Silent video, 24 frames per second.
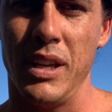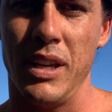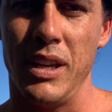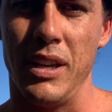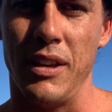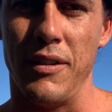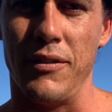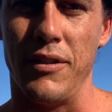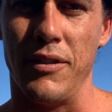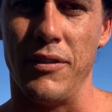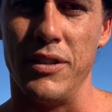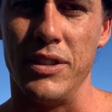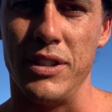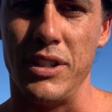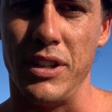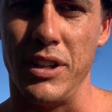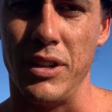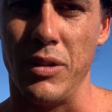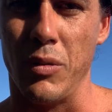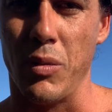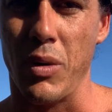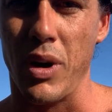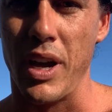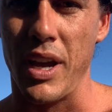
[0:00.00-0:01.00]
if you're visiting
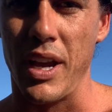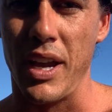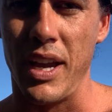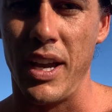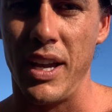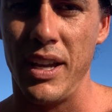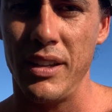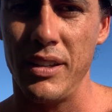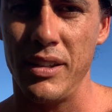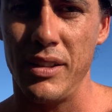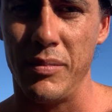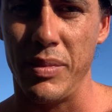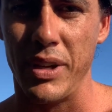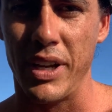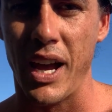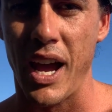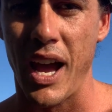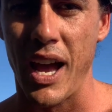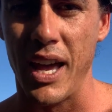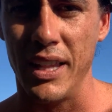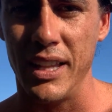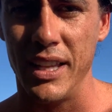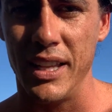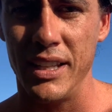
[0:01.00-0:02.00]
Hawaii, Big
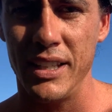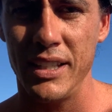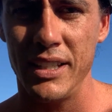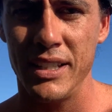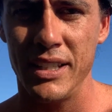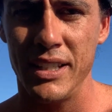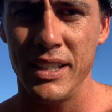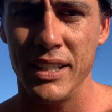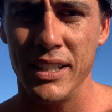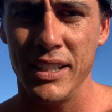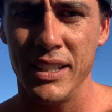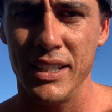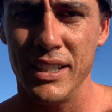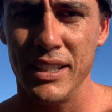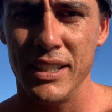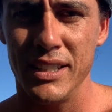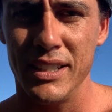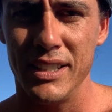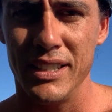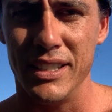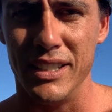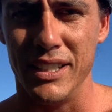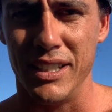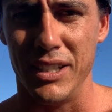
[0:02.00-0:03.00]
Island,
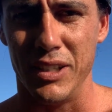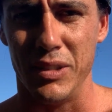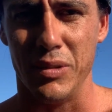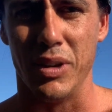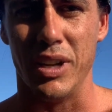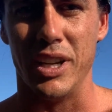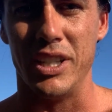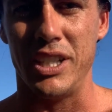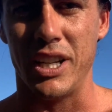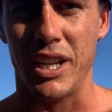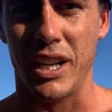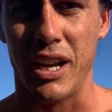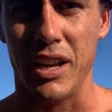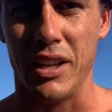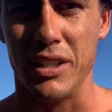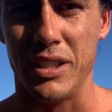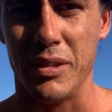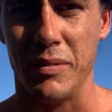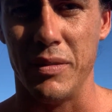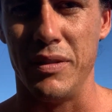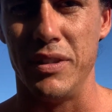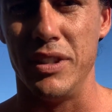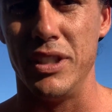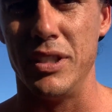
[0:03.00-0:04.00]
and you want to check out
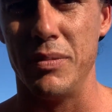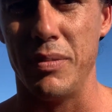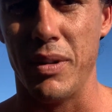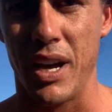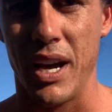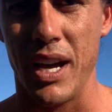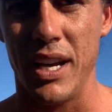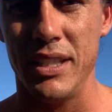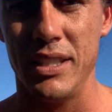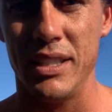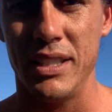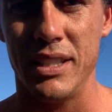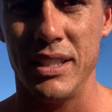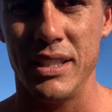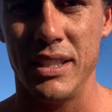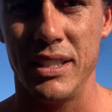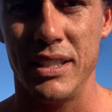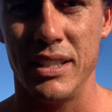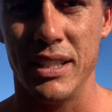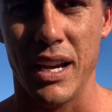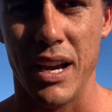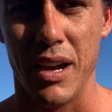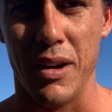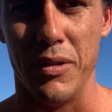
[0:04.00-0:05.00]
some of these spots,
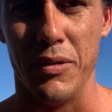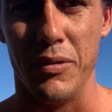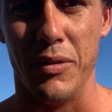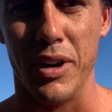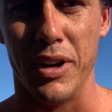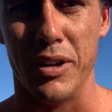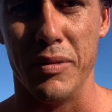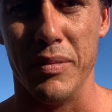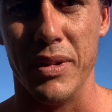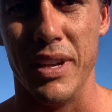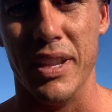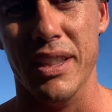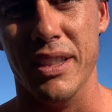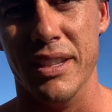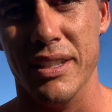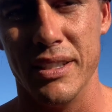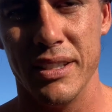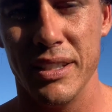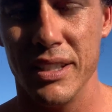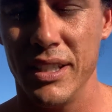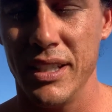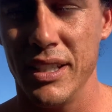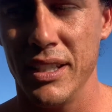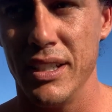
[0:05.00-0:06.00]
I would recommend
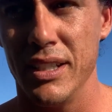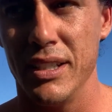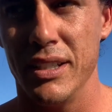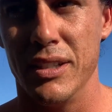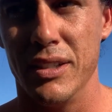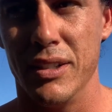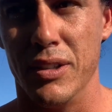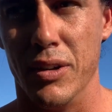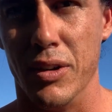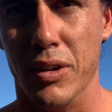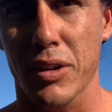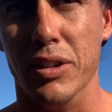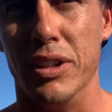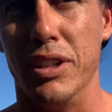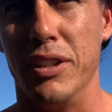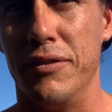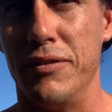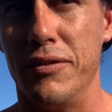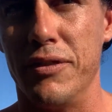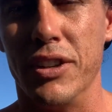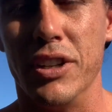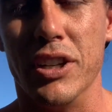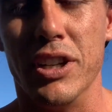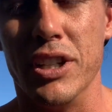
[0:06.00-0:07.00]
Honolulu
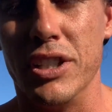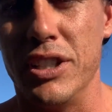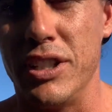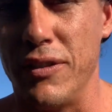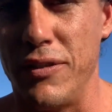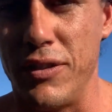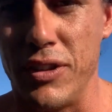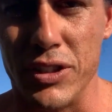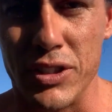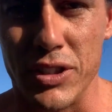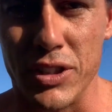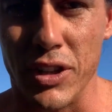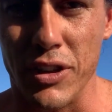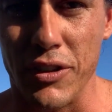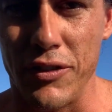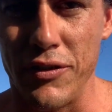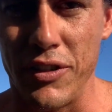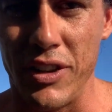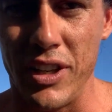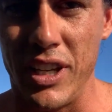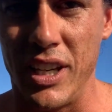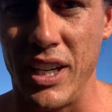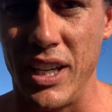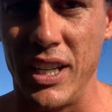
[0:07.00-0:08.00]
first if you're
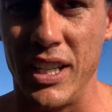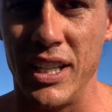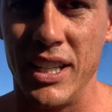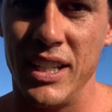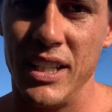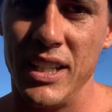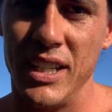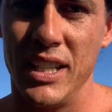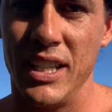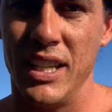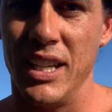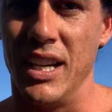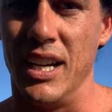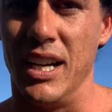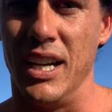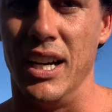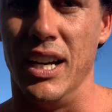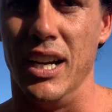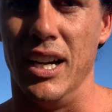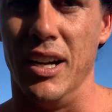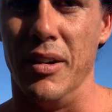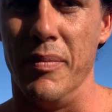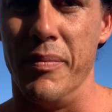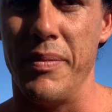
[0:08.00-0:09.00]
surfing,
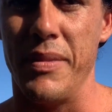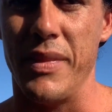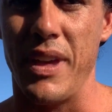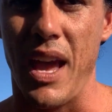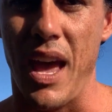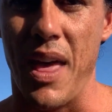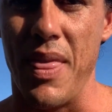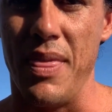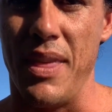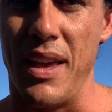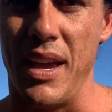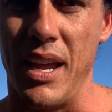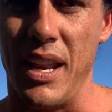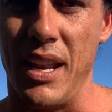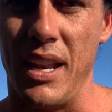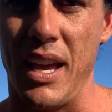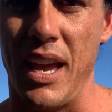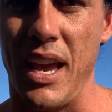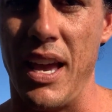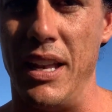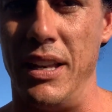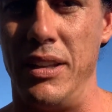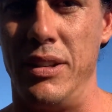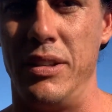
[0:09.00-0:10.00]
and then head